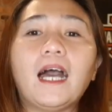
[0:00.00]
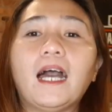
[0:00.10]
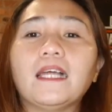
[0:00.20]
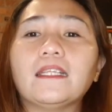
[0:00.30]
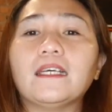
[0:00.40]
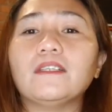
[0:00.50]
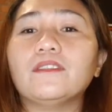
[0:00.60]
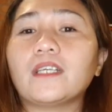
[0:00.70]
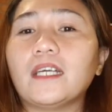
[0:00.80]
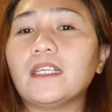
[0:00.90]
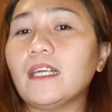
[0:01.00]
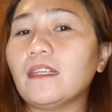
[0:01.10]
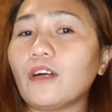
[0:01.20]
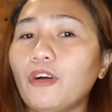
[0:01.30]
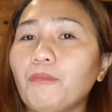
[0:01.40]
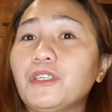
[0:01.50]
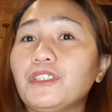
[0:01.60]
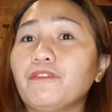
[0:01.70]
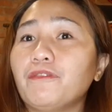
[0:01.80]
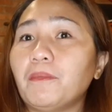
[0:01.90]
and then you can get the
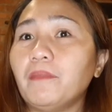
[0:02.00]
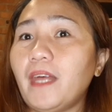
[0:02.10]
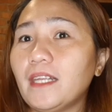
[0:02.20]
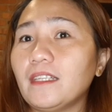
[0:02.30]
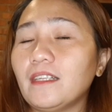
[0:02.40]
commission from that.